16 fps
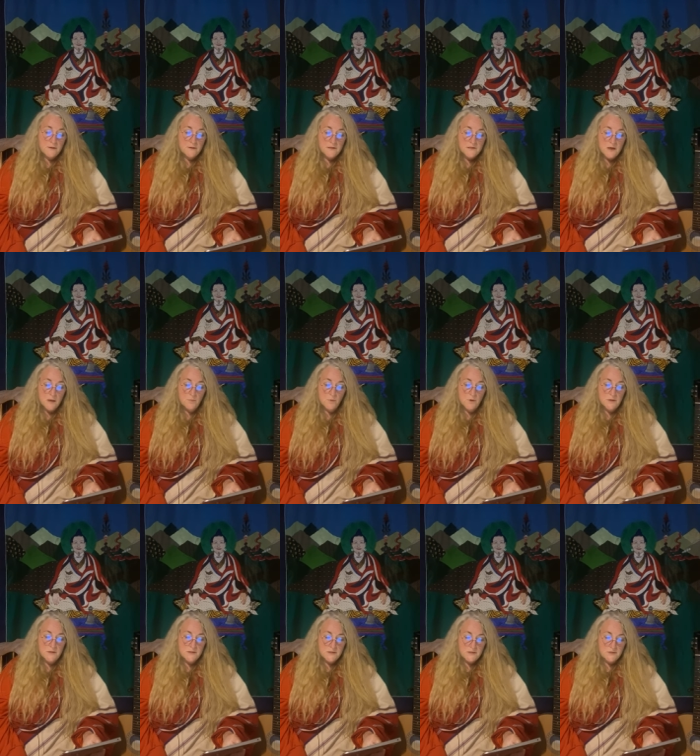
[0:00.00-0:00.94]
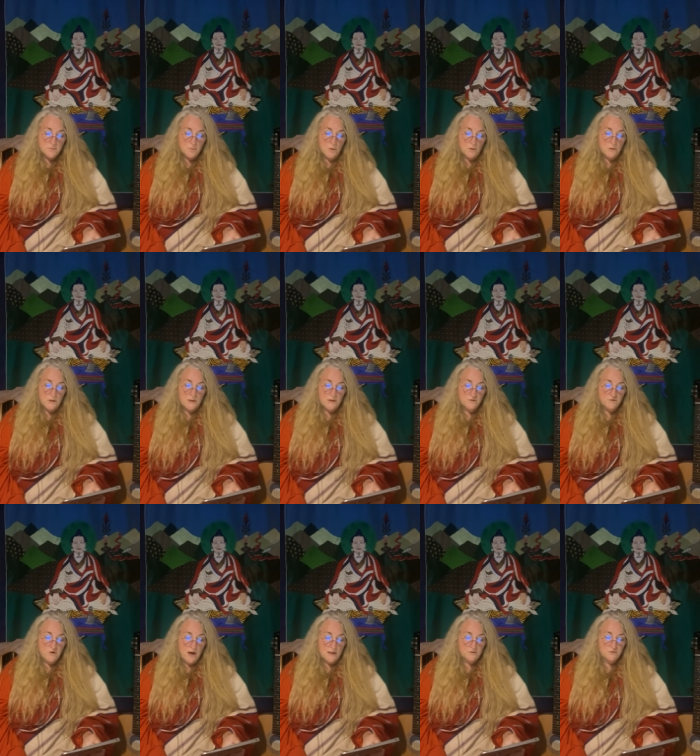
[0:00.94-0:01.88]
that I wondered what the
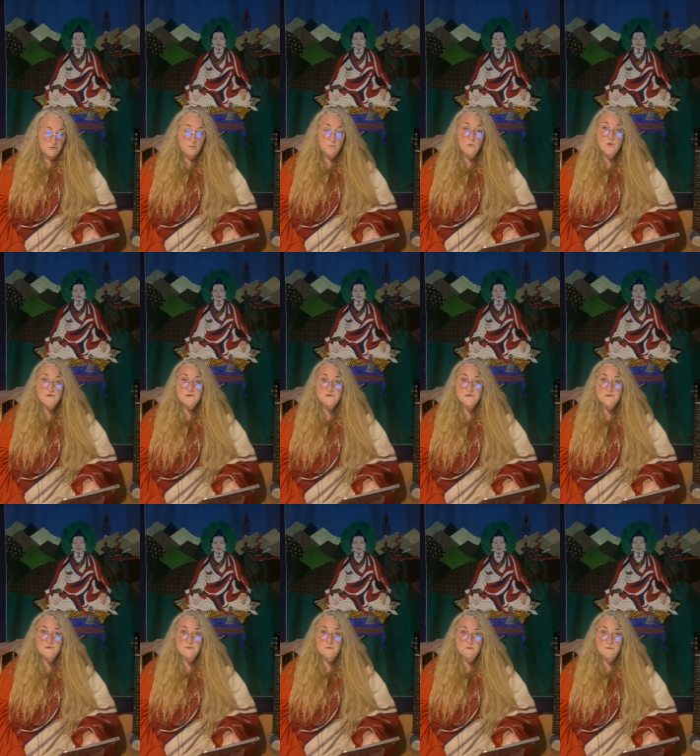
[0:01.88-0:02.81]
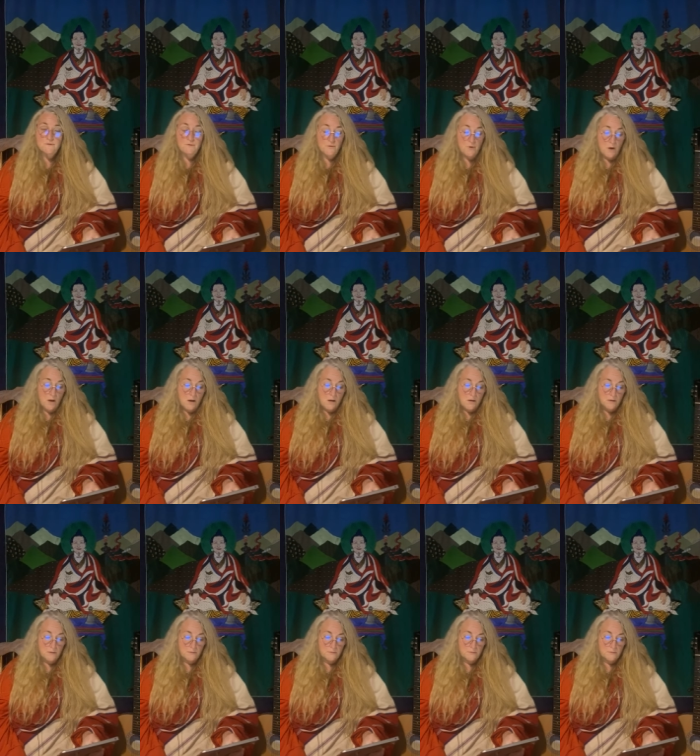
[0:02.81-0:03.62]
attraction was for her.